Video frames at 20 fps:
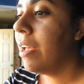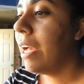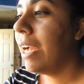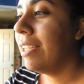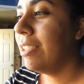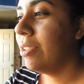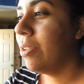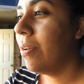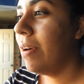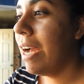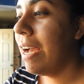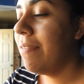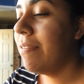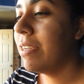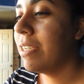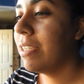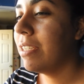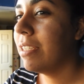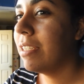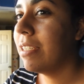I don't have
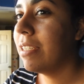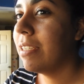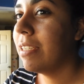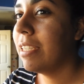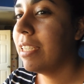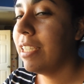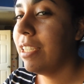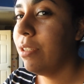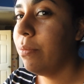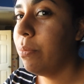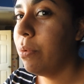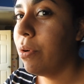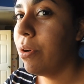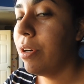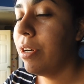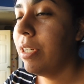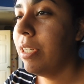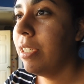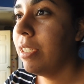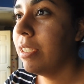a
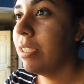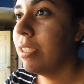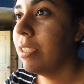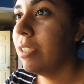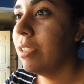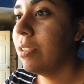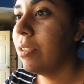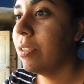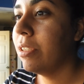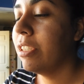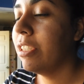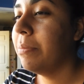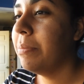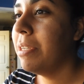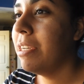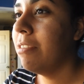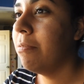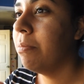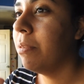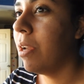keyboard. So it's gonna
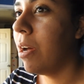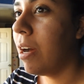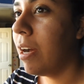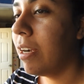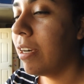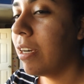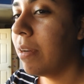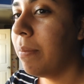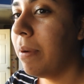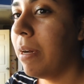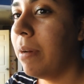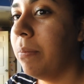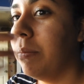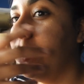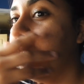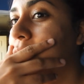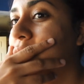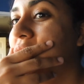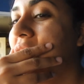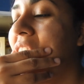be a vlog about
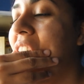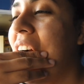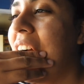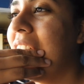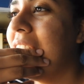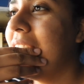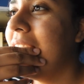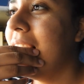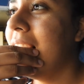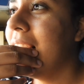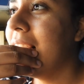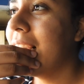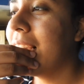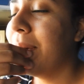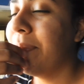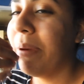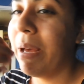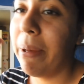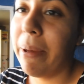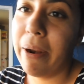me talking
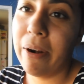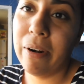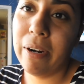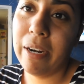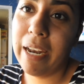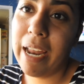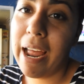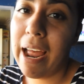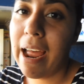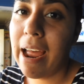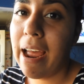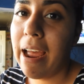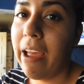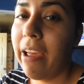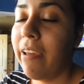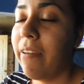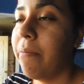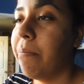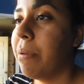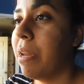about our
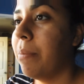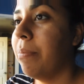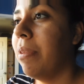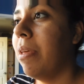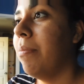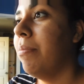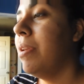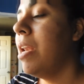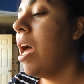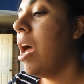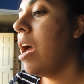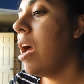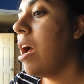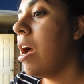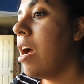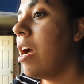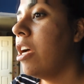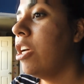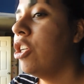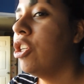life, blah blah
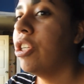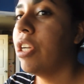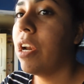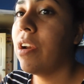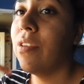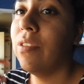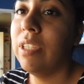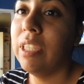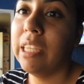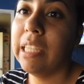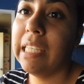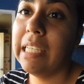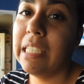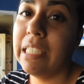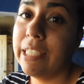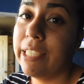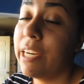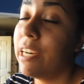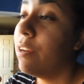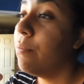blah, sharing
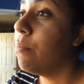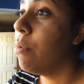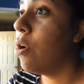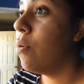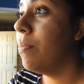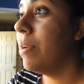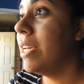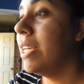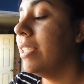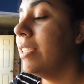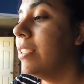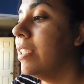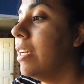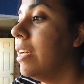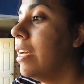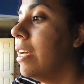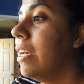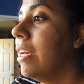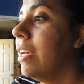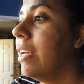things, sharing
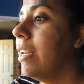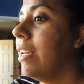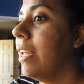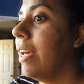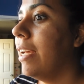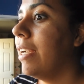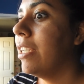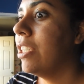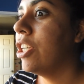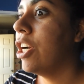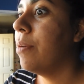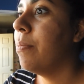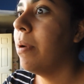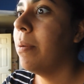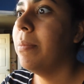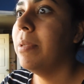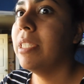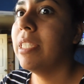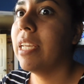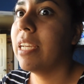moments like during
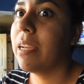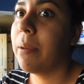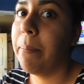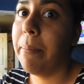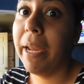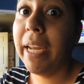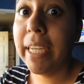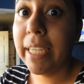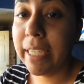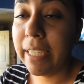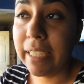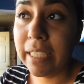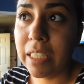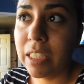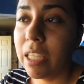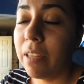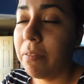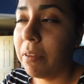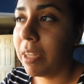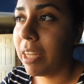moments like baking,
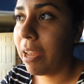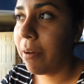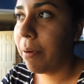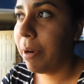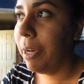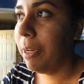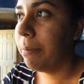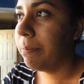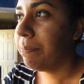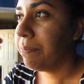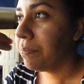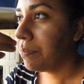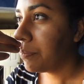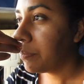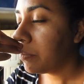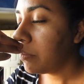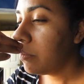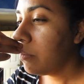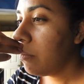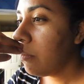stuff like that, right?
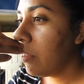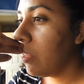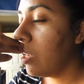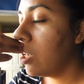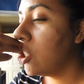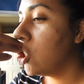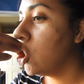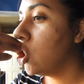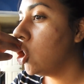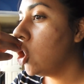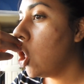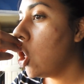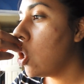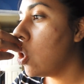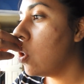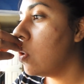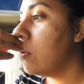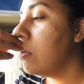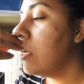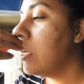
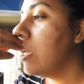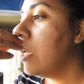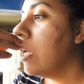So